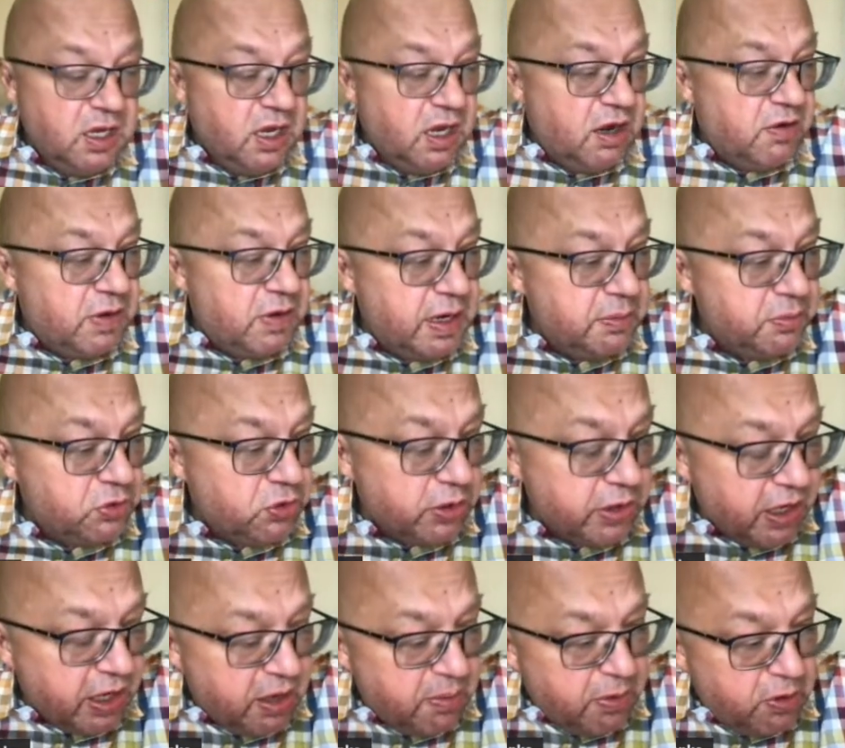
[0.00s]
Why I'm
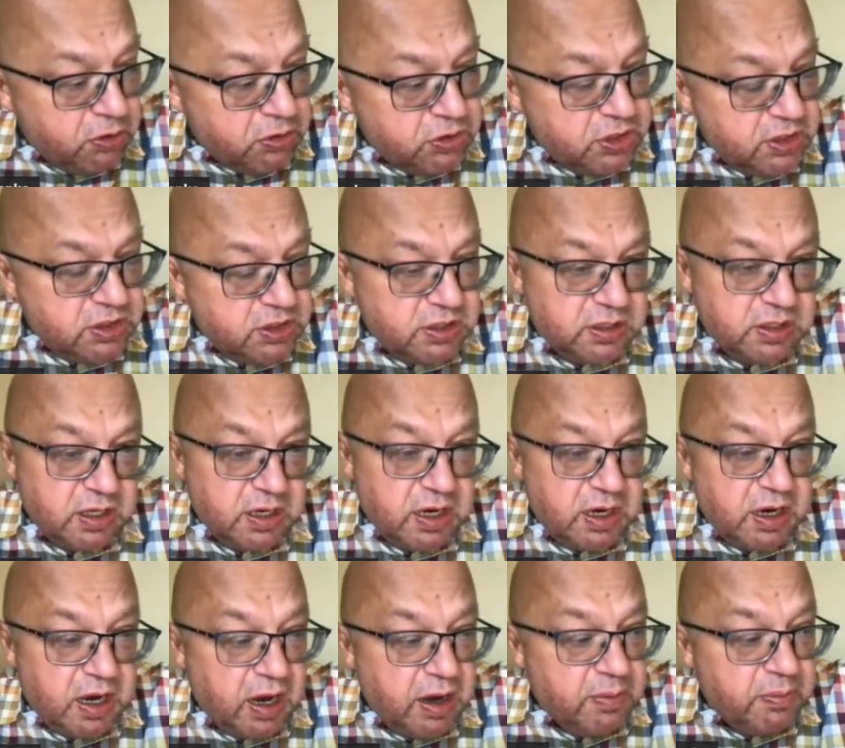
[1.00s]
talking about this,
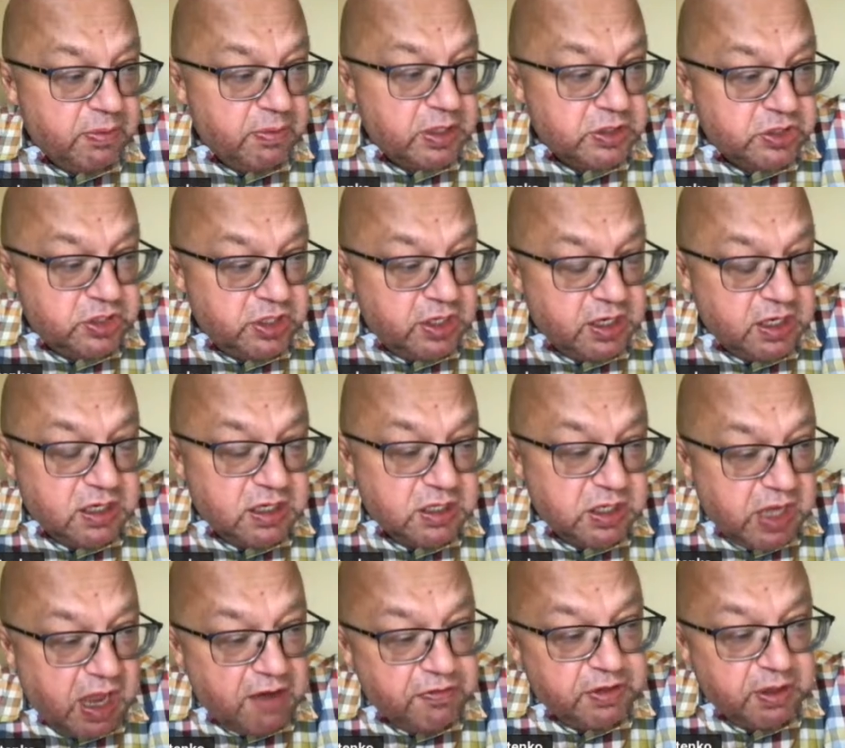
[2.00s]
I'm in tech
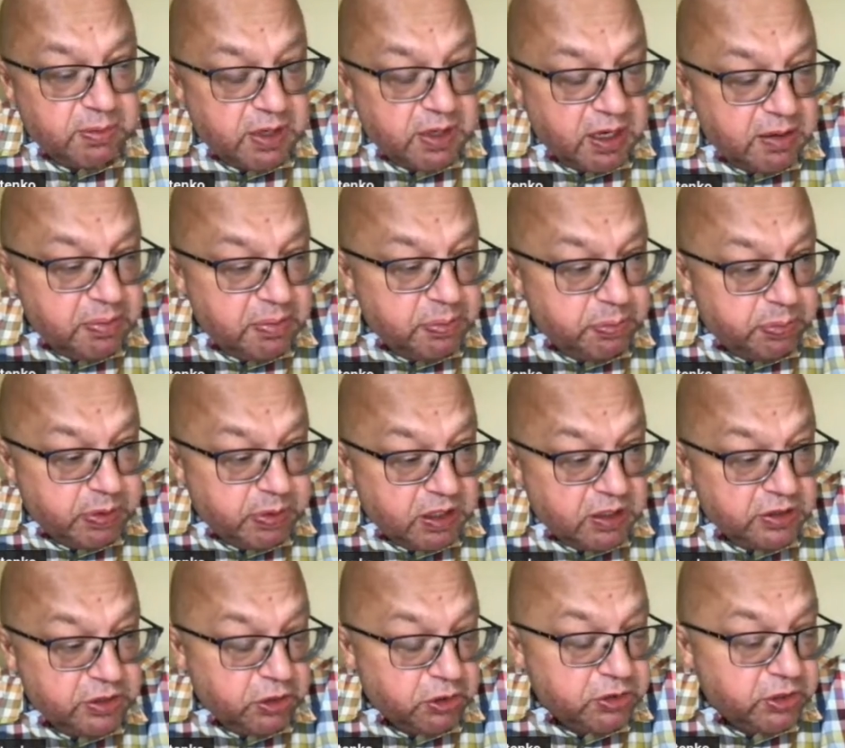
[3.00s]
after my
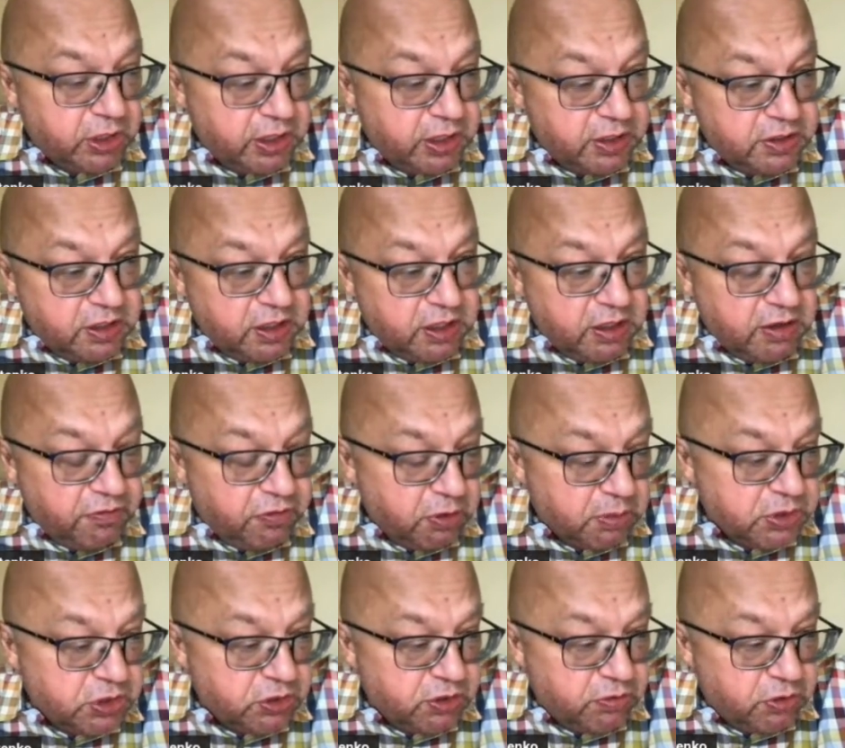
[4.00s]
doctorate degree from
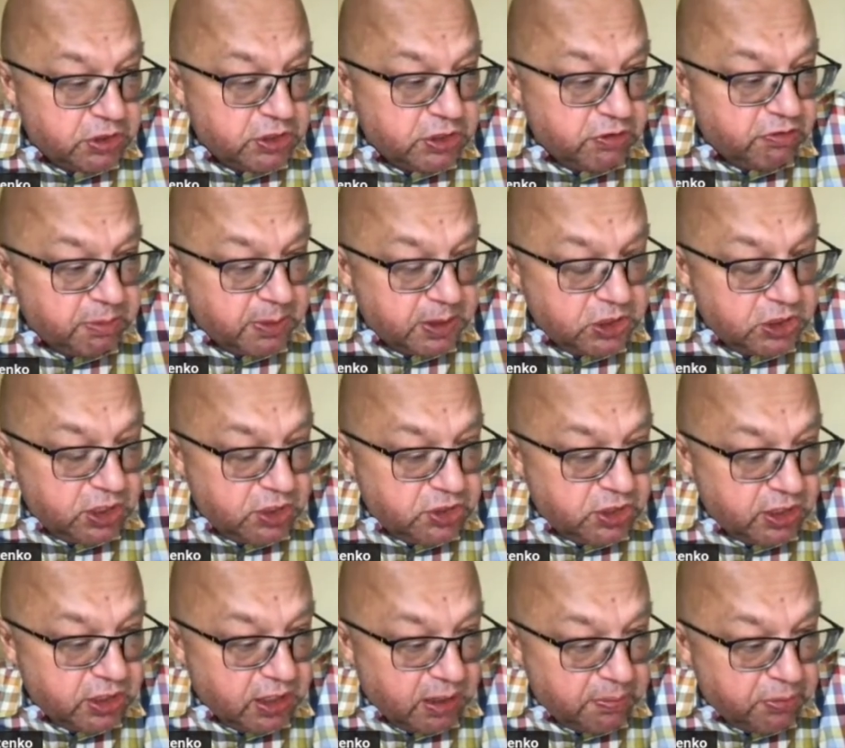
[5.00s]
the University of
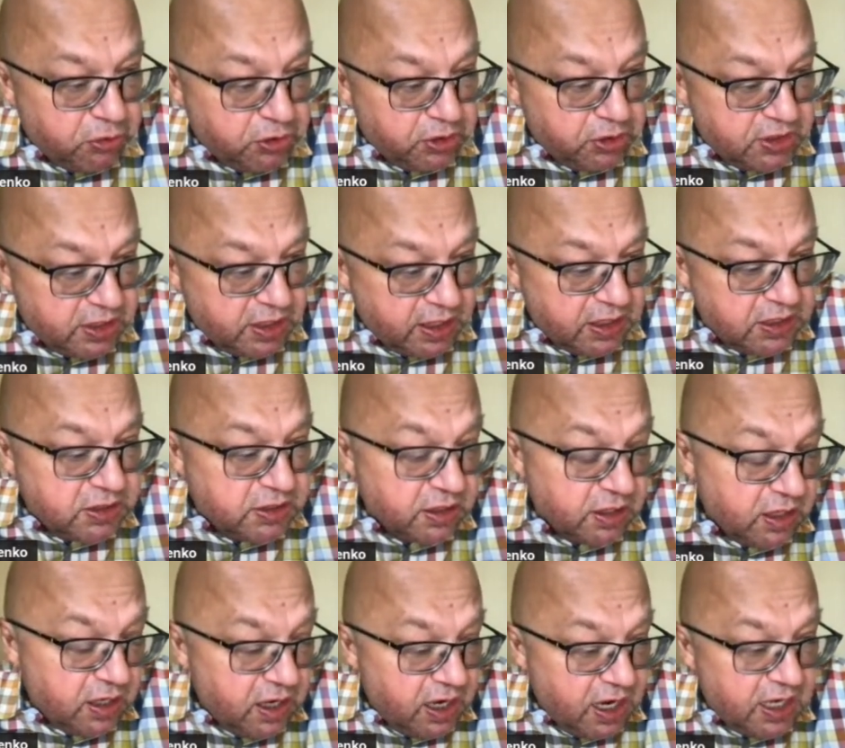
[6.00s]
Manchester in computer science,
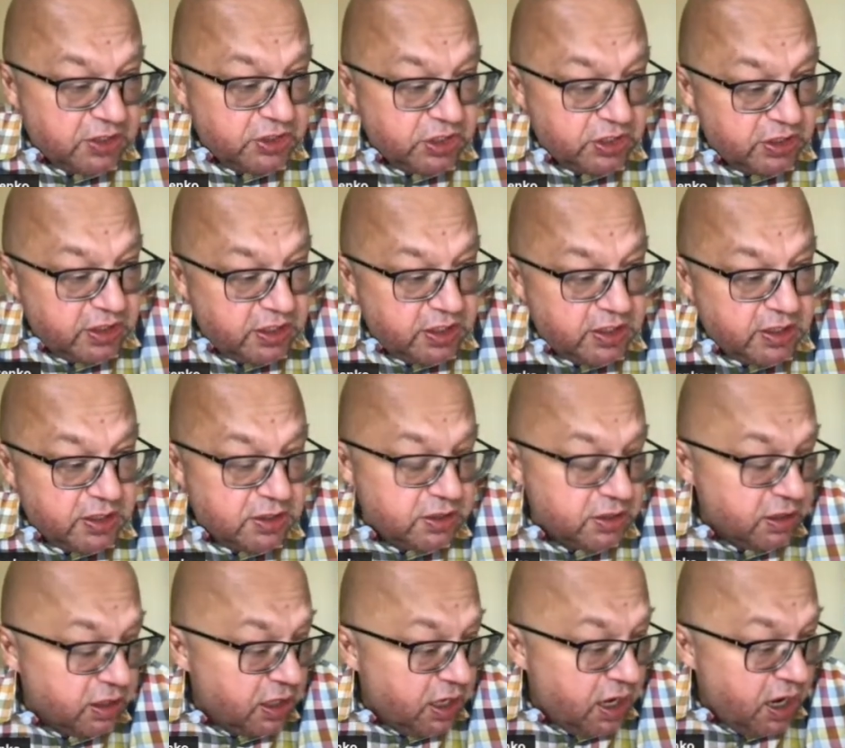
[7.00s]
18 years.
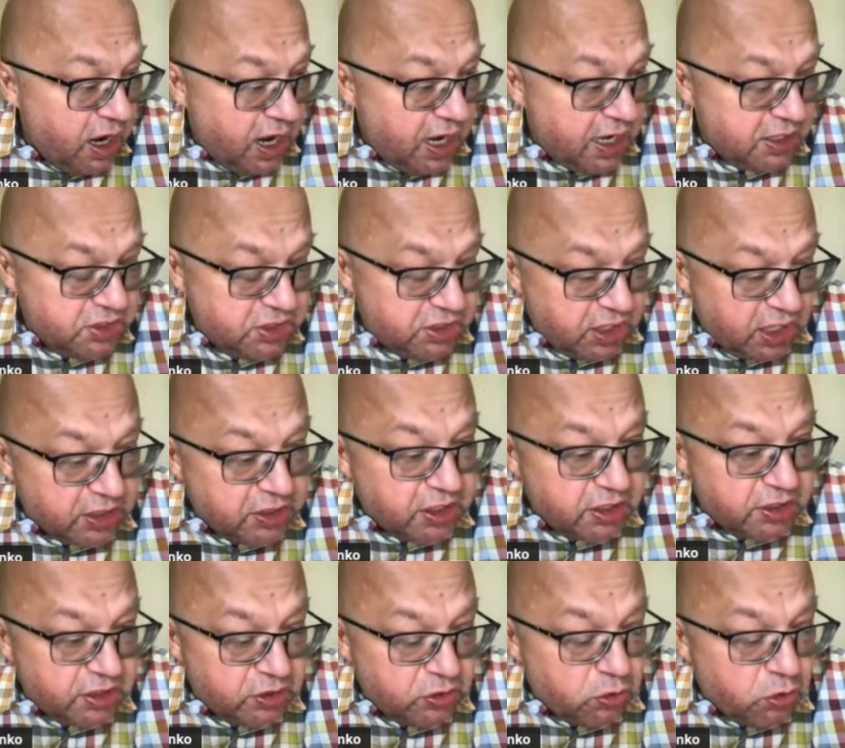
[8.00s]
I
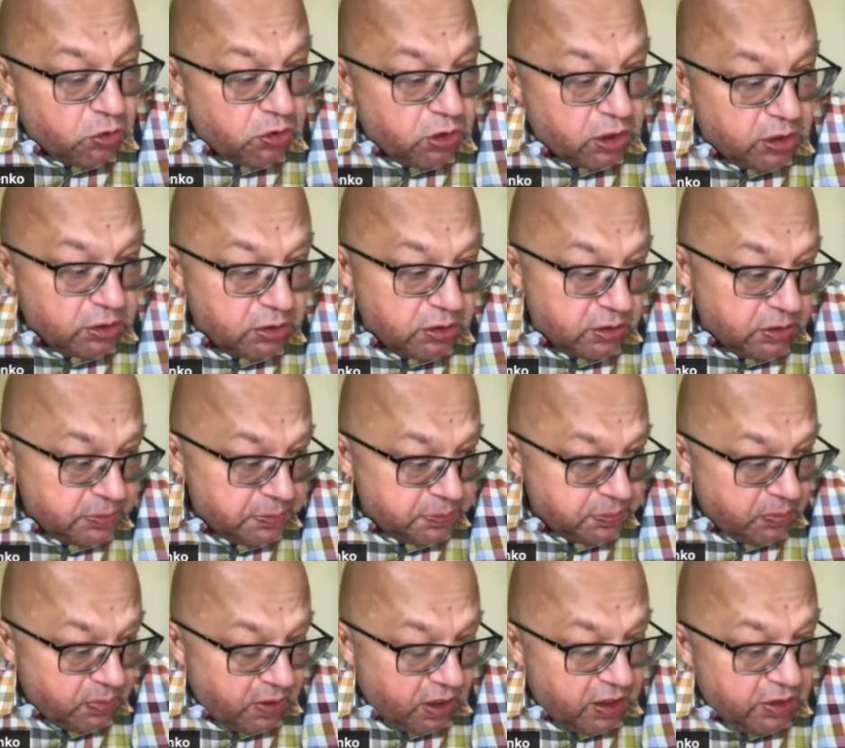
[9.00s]
started in Google.
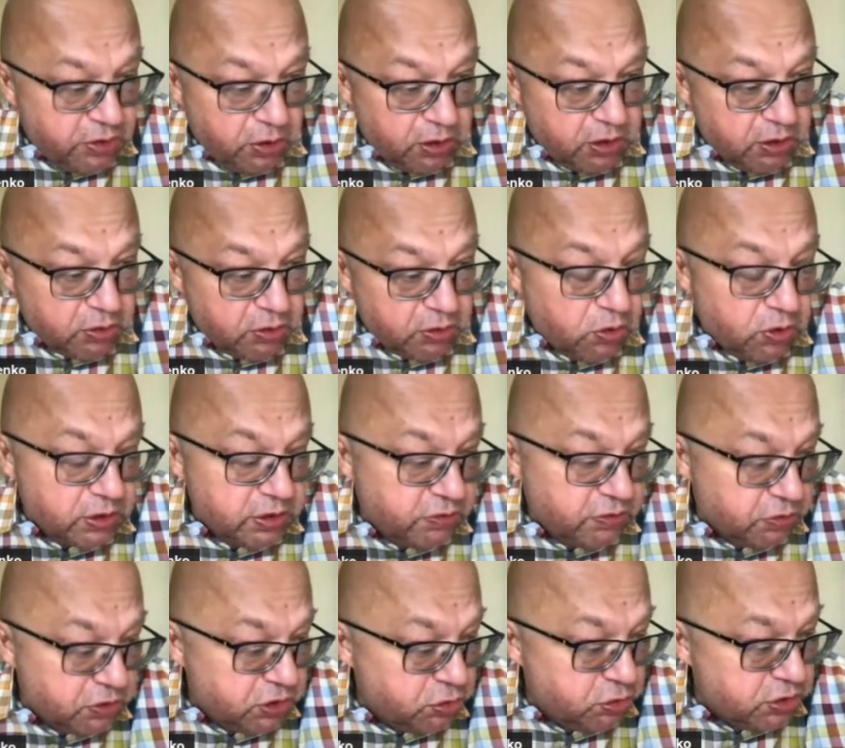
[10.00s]
Early Google, it
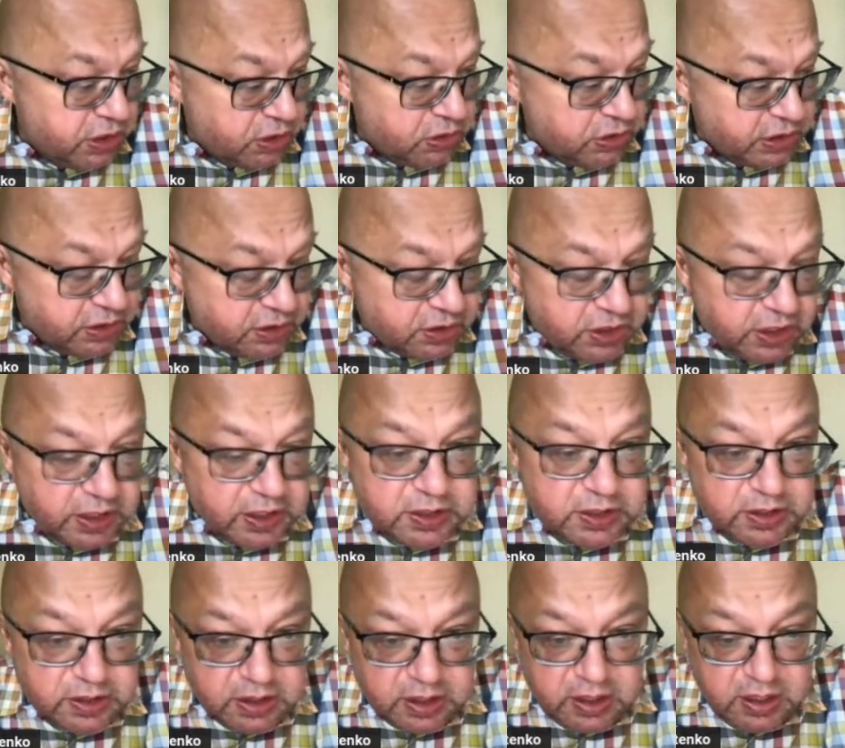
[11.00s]
was
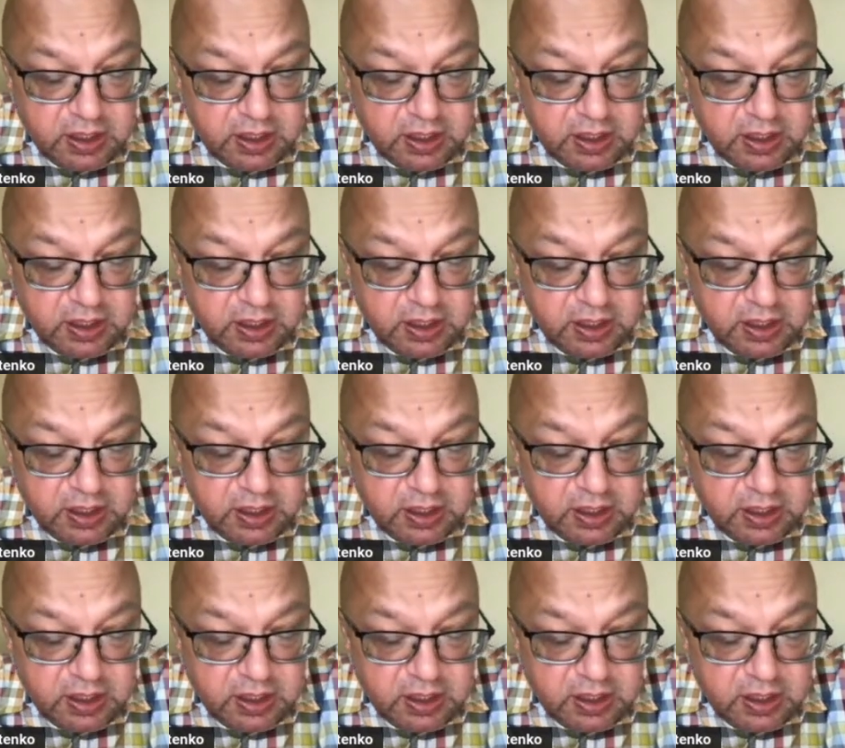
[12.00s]
2006.